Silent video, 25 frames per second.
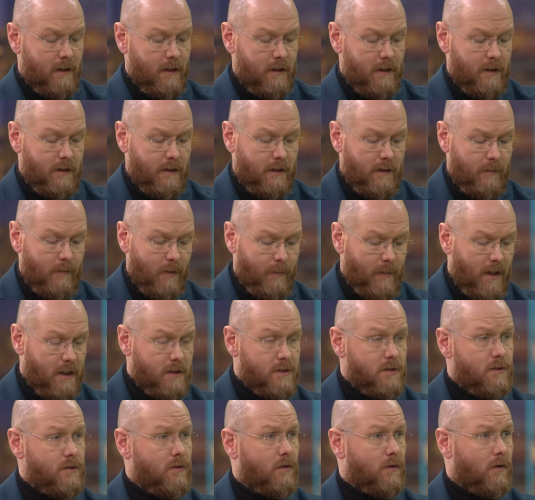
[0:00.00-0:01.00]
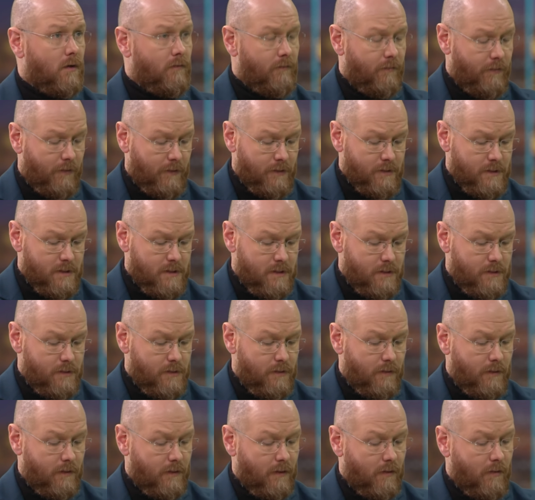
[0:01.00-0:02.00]
uh, coming back to your conference.
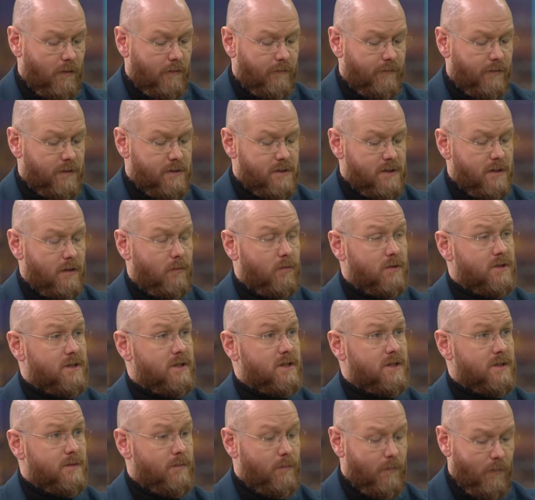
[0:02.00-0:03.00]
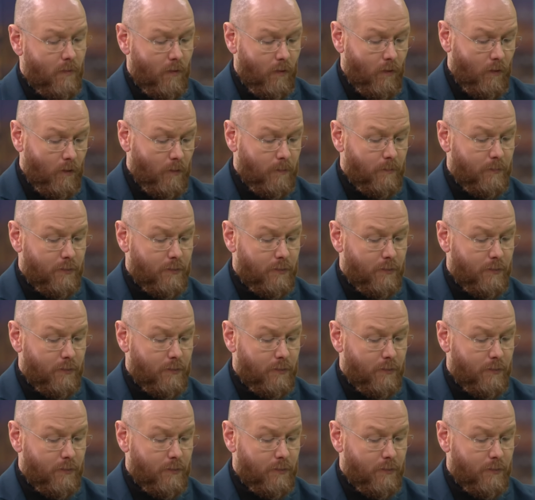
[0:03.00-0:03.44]
During the conference, there was a small